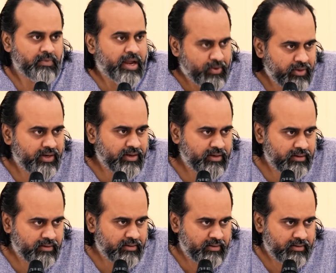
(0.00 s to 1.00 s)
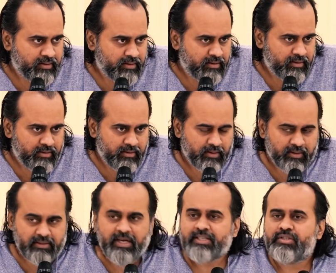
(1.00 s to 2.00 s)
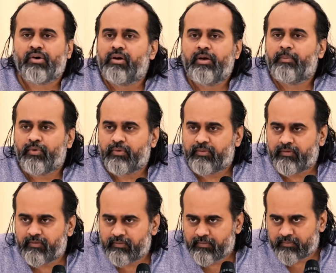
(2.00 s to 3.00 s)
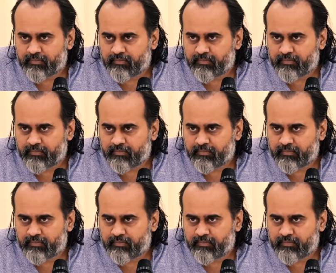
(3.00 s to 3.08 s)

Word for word: Are you getting it? That's the only proof.